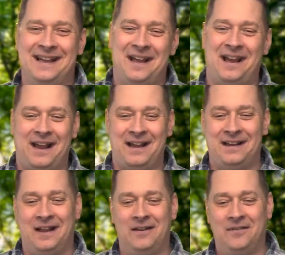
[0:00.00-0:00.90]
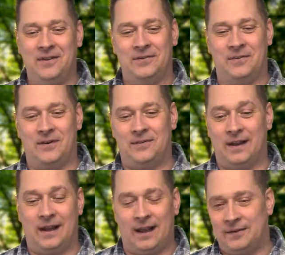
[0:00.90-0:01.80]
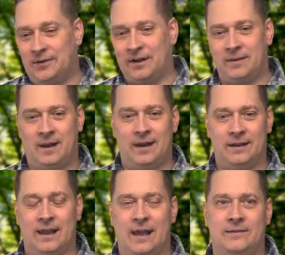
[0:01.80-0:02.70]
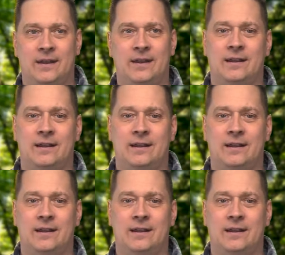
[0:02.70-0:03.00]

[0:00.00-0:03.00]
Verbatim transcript: I, I, love this verse, and I, I talked about it last Sunday.